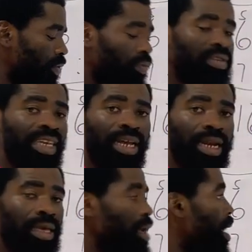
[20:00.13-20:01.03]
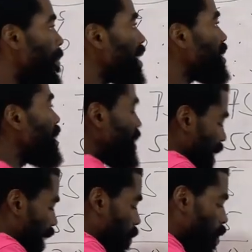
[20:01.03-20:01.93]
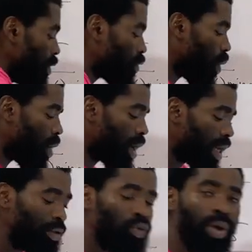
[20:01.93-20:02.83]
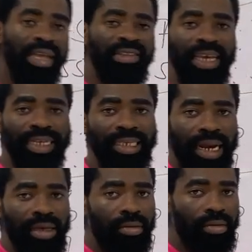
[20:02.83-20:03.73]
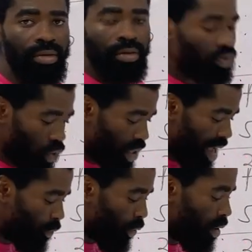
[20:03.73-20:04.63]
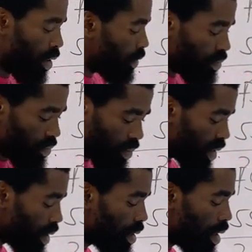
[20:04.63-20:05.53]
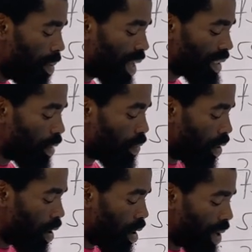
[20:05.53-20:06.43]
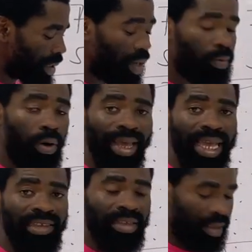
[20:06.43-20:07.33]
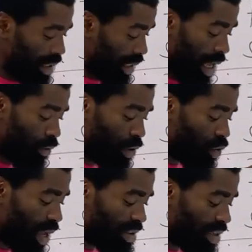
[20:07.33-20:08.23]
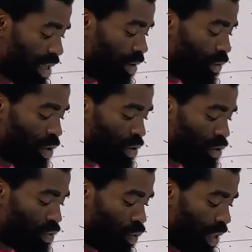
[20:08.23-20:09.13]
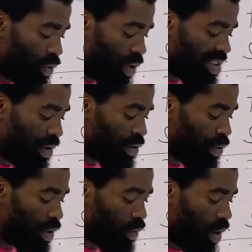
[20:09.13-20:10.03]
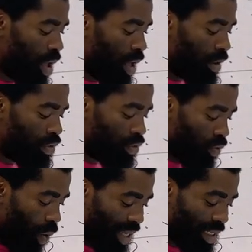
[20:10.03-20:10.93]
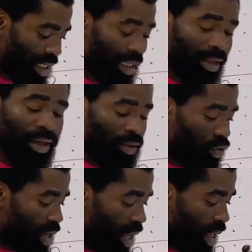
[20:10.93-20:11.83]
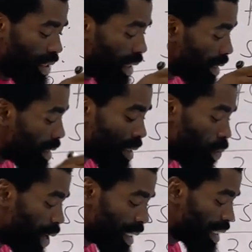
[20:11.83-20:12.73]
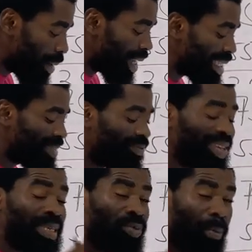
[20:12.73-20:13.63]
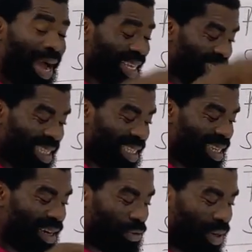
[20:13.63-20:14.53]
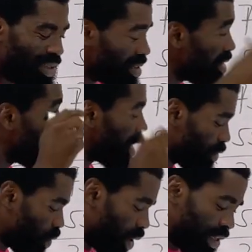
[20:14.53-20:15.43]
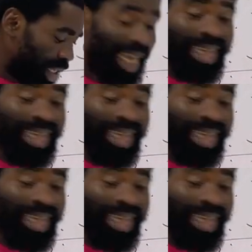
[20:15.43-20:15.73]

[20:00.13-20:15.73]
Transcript: go into 40 exactly. But 16 can go into what? Into 80 exactly. So therefore, my answer will be what? My answer will be 80. 16 can go into 80, can go into 120, also go into 160. So the smallest number that's divisible by 16 and 20 is what? Is